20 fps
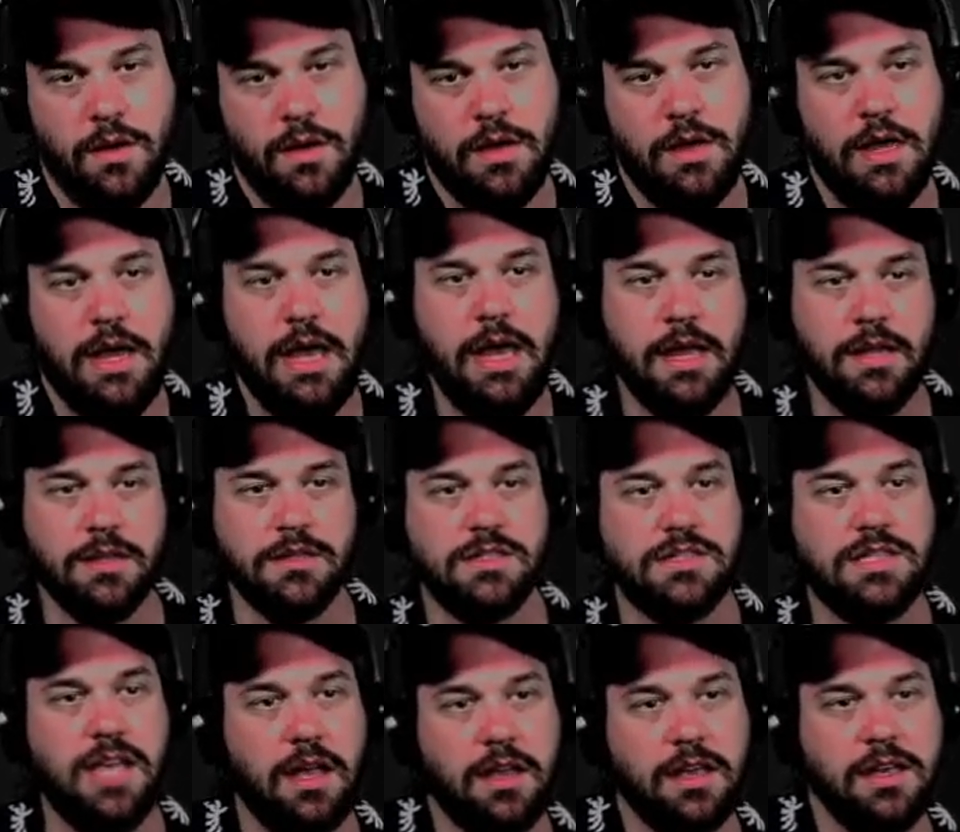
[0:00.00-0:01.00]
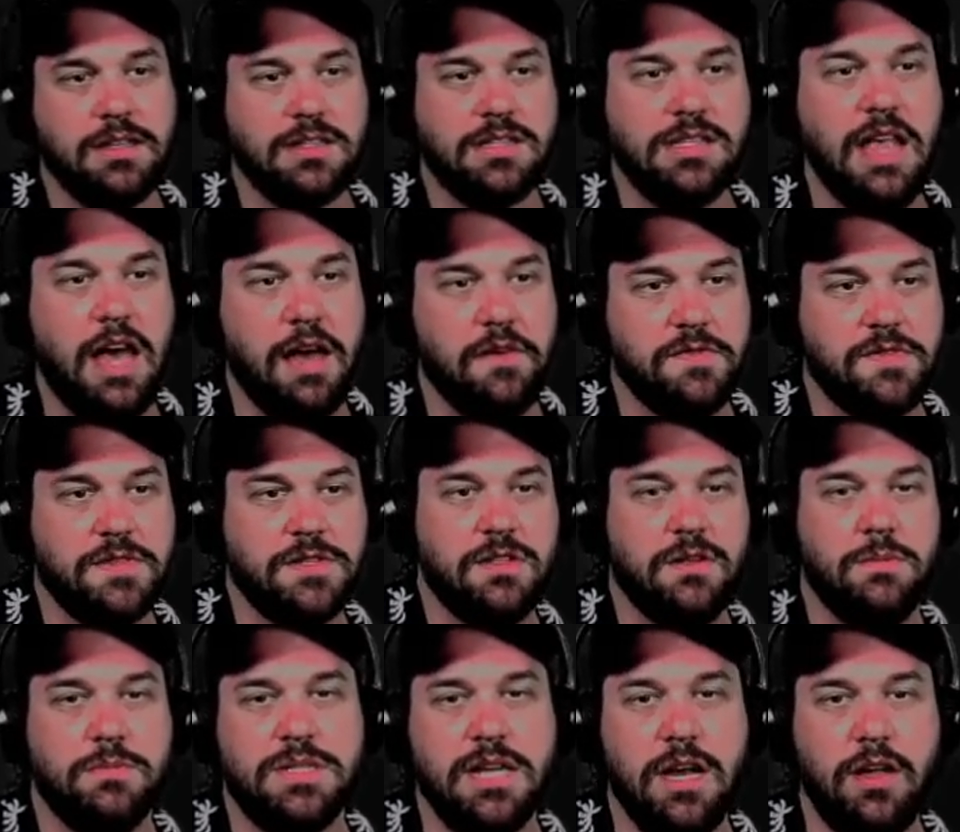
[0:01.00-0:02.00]
Eight seconds left.
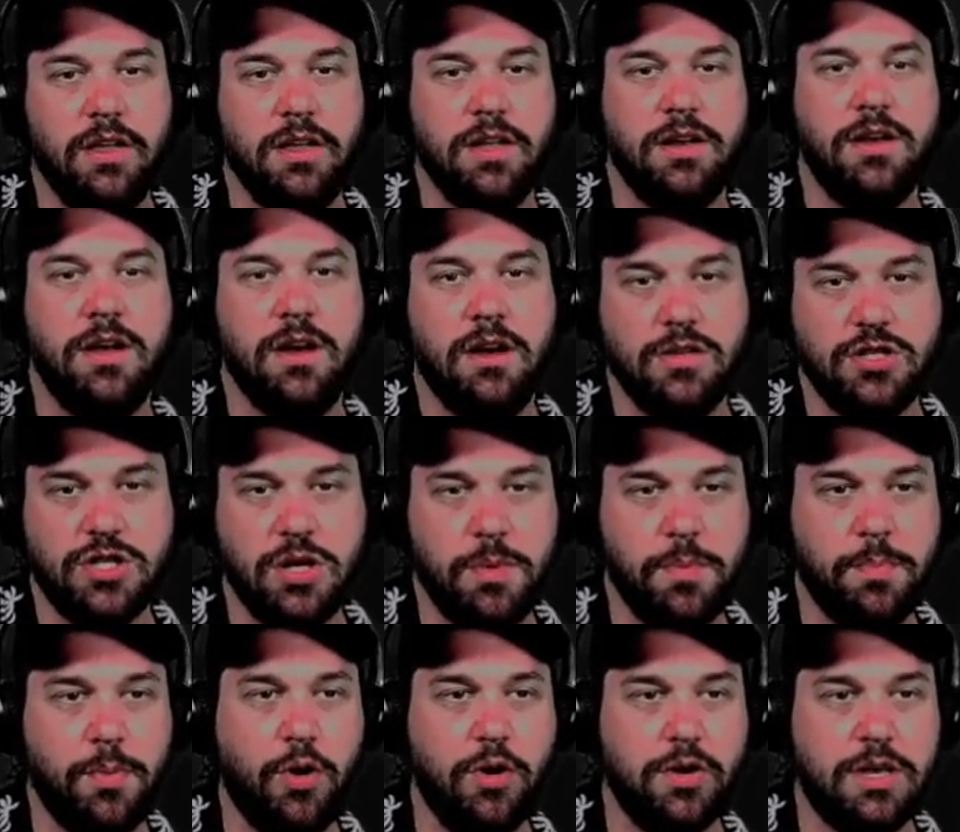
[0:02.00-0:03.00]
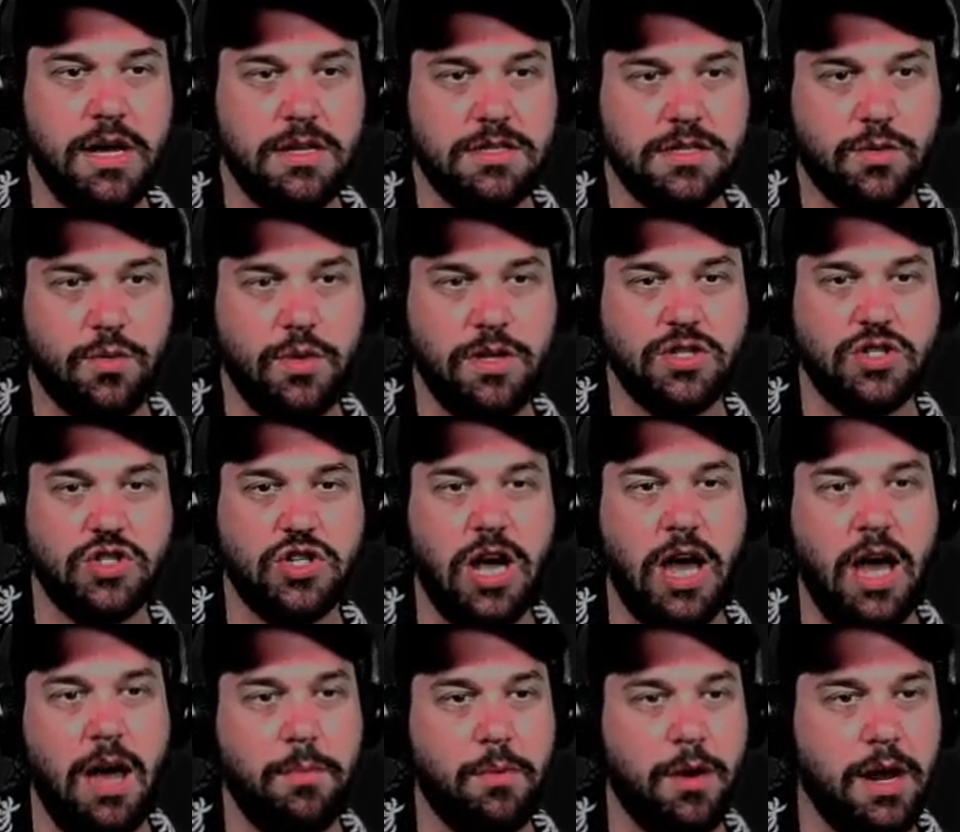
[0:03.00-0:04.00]
Telling Jimmy Polecat to quit his
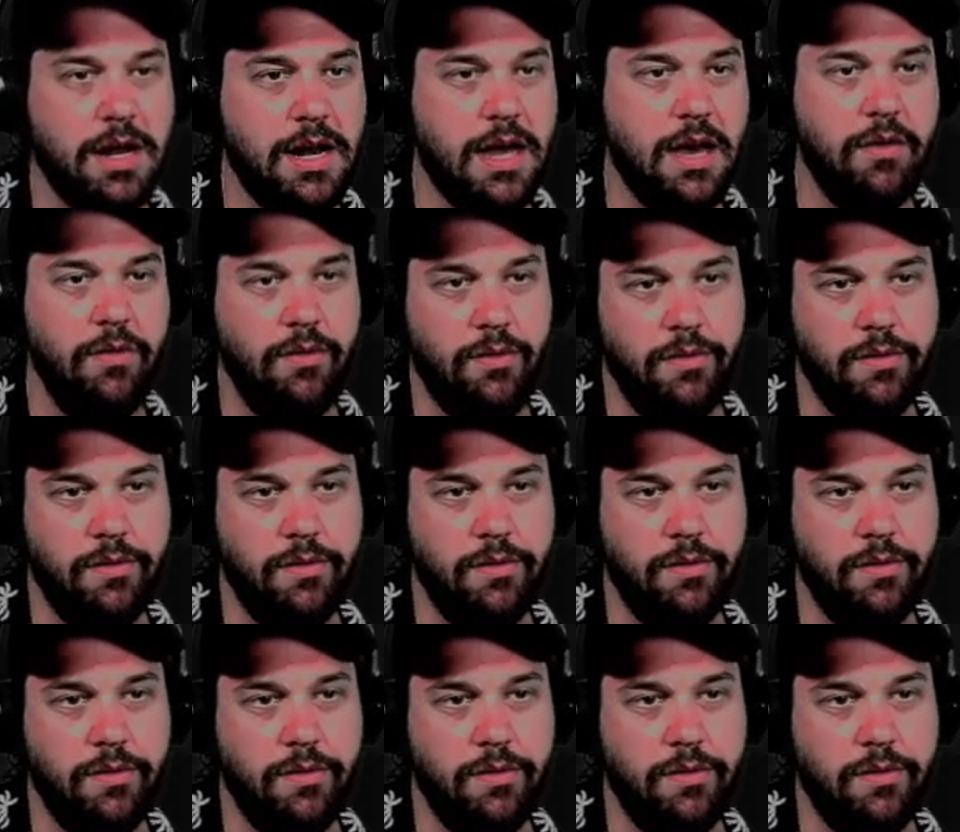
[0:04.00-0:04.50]
job right now.